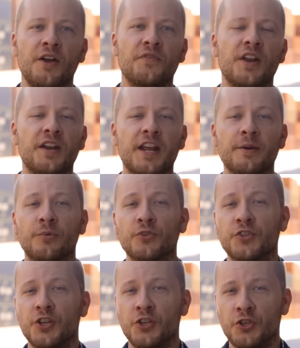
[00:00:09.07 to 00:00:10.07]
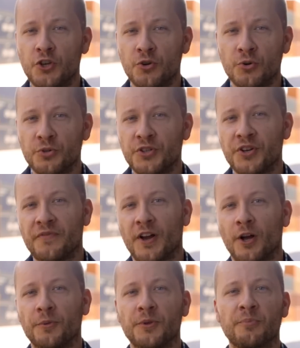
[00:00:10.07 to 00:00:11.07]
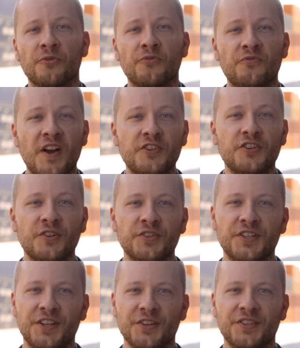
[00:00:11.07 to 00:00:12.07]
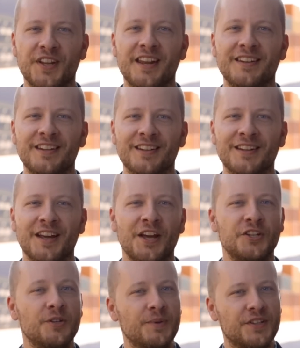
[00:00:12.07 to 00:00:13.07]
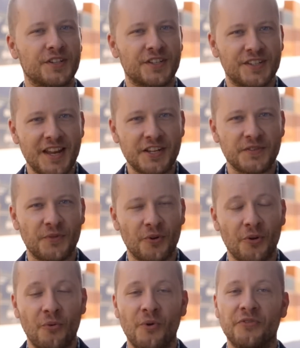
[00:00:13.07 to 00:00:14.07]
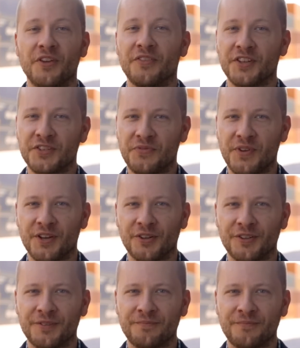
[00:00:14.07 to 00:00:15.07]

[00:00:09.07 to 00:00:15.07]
that enables you to develop the professional skill set needed to be successful within this field.